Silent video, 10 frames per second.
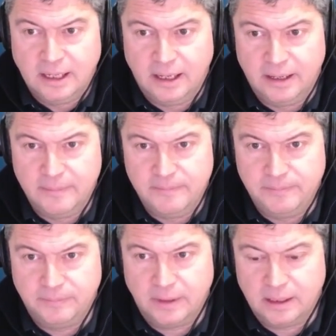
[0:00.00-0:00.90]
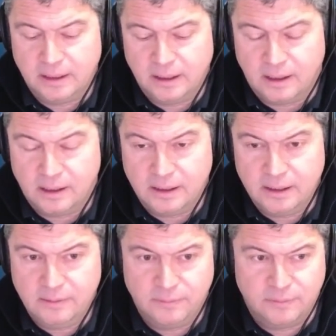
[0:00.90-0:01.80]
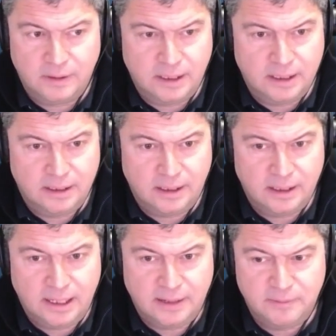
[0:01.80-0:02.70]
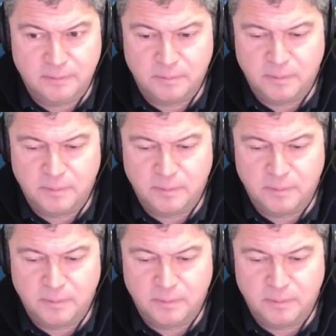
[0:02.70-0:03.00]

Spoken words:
I haven't